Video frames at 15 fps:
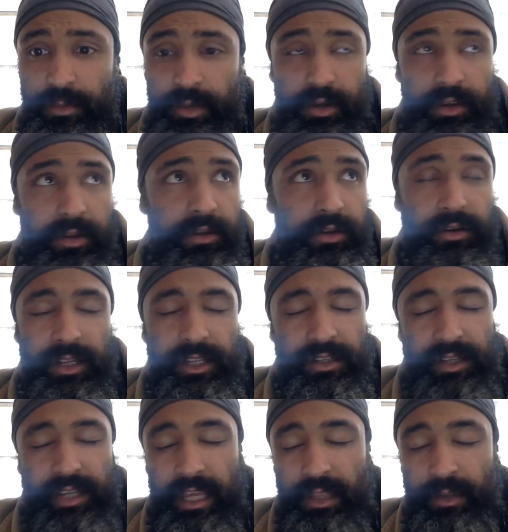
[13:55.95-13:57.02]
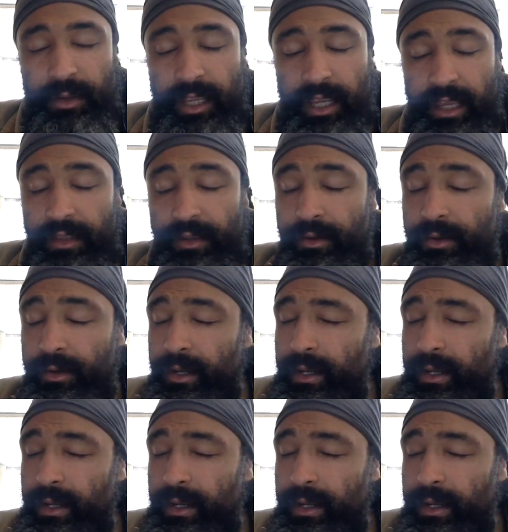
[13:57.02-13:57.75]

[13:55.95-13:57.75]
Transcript: period, or intercalary calendar.